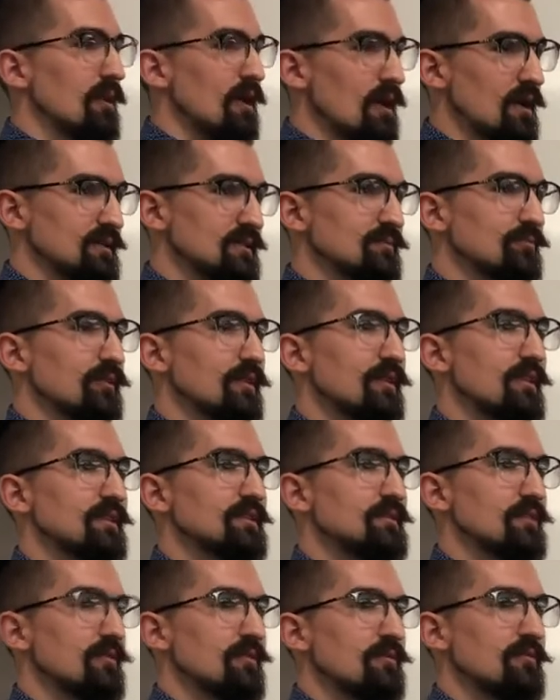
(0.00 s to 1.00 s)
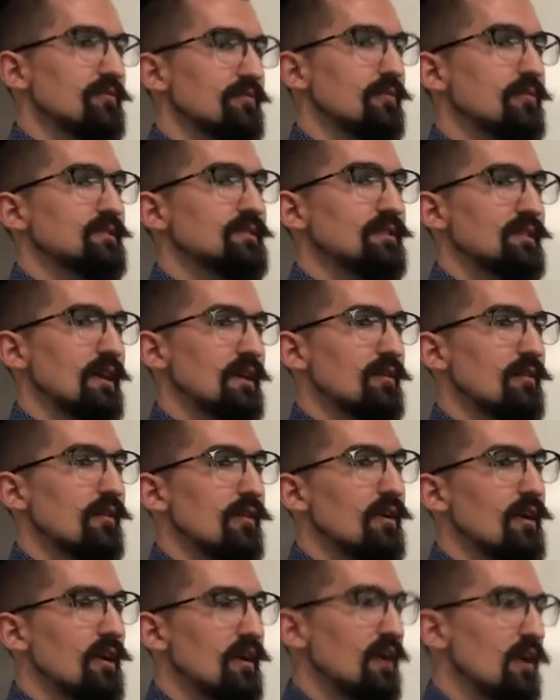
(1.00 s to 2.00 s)
possibly these are the first
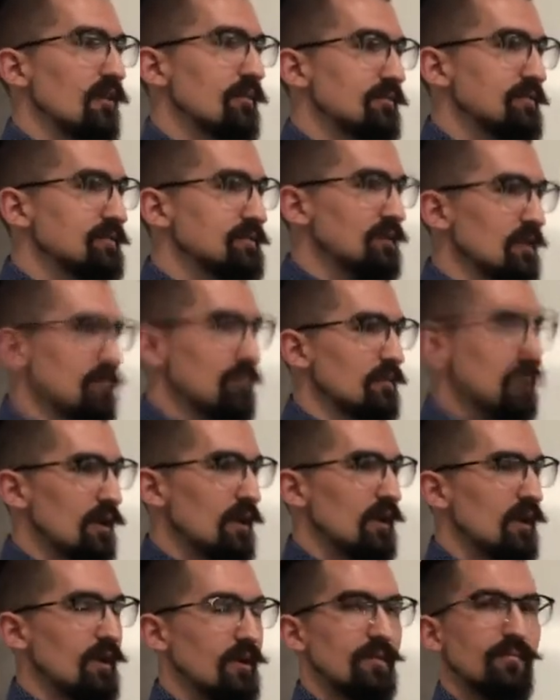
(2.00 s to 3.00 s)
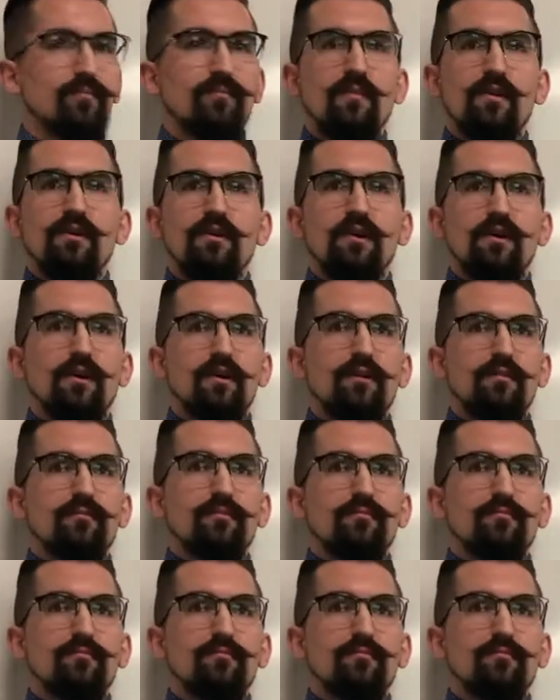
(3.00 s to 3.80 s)
letter of some uh, uh,